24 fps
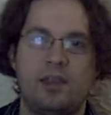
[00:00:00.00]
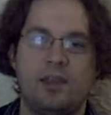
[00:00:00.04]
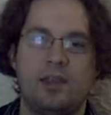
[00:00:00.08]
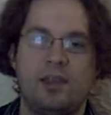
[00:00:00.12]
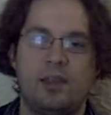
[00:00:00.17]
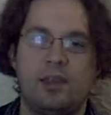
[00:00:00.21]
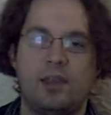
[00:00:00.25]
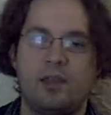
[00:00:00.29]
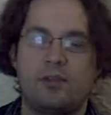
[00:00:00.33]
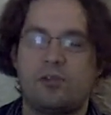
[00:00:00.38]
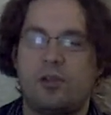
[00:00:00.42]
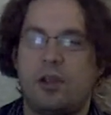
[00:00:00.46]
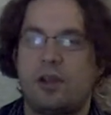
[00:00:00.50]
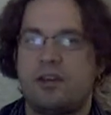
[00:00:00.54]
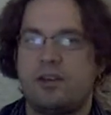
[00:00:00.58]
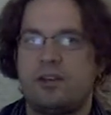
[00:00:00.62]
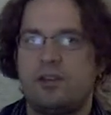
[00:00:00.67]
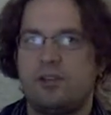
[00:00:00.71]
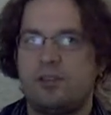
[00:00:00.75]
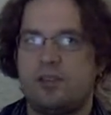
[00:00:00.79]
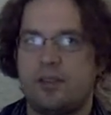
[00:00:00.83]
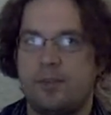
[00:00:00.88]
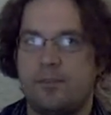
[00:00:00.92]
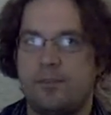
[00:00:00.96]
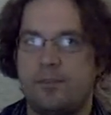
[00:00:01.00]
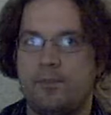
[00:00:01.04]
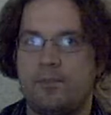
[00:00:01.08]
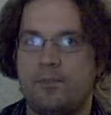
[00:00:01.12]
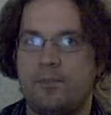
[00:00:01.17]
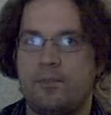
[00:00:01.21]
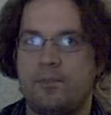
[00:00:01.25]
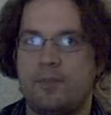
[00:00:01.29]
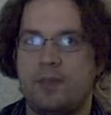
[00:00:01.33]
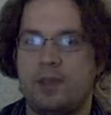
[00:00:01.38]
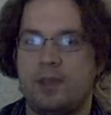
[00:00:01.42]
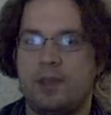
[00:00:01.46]
and try to do them.
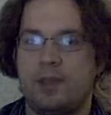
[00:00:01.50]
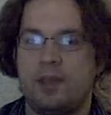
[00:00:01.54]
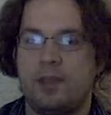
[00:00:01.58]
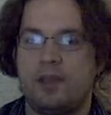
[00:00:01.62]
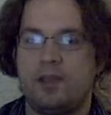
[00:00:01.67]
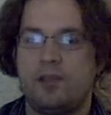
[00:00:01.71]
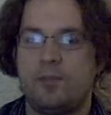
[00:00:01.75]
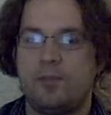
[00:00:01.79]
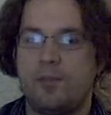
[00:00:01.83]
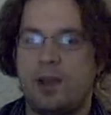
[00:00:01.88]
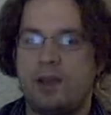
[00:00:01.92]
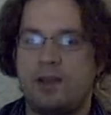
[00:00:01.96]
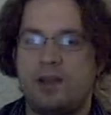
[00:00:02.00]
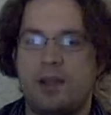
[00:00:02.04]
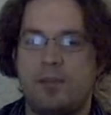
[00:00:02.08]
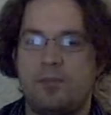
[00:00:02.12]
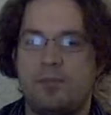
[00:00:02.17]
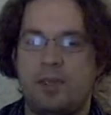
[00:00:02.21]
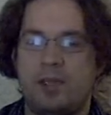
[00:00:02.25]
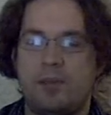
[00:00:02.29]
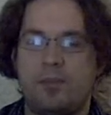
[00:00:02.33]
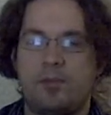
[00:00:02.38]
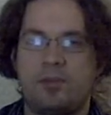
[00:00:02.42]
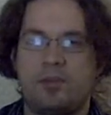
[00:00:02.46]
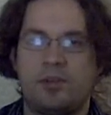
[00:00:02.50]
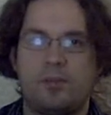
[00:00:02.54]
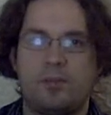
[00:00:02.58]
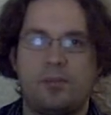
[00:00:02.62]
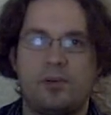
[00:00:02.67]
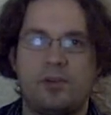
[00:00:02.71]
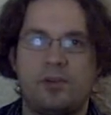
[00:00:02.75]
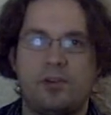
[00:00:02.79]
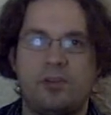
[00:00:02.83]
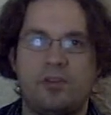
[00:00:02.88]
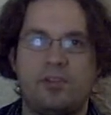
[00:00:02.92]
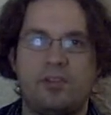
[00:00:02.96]
You might not be able to
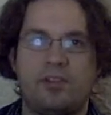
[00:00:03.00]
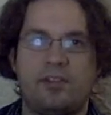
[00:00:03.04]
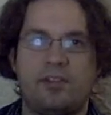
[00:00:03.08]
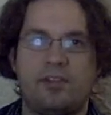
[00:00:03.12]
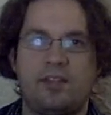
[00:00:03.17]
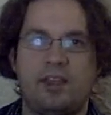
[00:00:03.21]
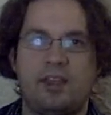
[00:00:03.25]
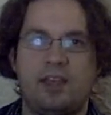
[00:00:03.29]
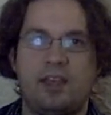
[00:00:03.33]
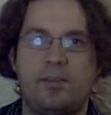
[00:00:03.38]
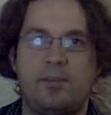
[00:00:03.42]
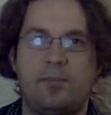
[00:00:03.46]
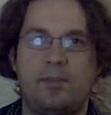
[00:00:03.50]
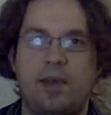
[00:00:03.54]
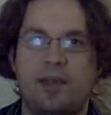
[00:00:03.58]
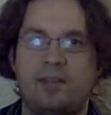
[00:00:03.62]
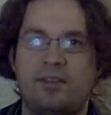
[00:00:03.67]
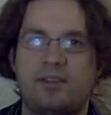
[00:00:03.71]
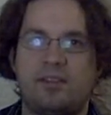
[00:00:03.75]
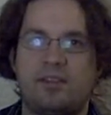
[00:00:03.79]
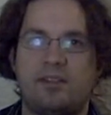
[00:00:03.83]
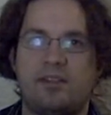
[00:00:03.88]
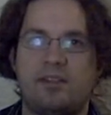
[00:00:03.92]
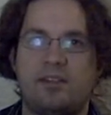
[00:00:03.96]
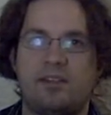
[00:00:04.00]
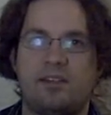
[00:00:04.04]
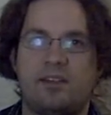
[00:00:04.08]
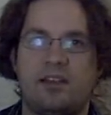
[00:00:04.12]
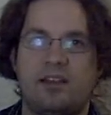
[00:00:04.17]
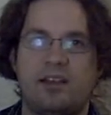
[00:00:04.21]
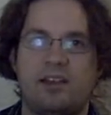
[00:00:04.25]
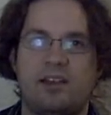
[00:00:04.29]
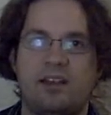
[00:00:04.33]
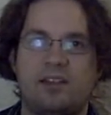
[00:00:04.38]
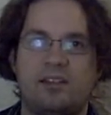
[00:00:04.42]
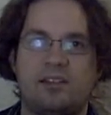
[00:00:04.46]
produce the best
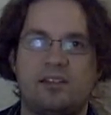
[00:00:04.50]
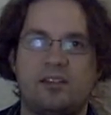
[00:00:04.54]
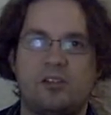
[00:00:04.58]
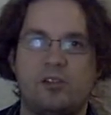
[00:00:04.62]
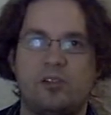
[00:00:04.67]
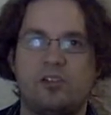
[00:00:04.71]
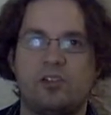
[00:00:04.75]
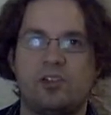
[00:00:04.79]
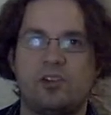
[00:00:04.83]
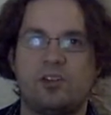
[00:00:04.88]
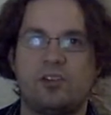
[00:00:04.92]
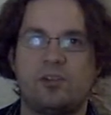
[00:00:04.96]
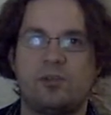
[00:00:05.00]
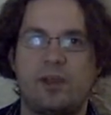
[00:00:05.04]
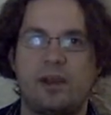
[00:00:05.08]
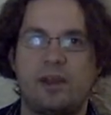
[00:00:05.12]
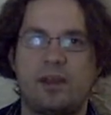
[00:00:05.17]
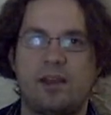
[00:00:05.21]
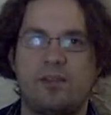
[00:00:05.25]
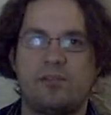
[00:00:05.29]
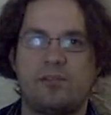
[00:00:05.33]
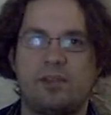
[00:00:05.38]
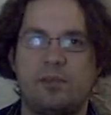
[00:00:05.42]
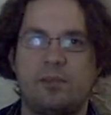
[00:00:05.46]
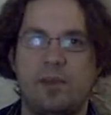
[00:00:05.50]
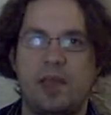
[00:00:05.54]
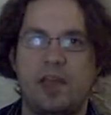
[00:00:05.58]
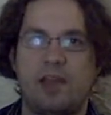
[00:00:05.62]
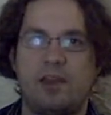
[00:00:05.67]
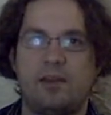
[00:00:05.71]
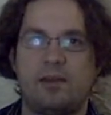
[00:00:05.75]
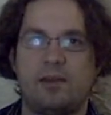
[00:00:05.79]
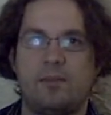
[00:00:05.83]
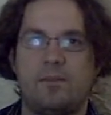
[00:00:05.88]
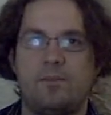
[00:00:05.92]
uh, solutions right off the bat,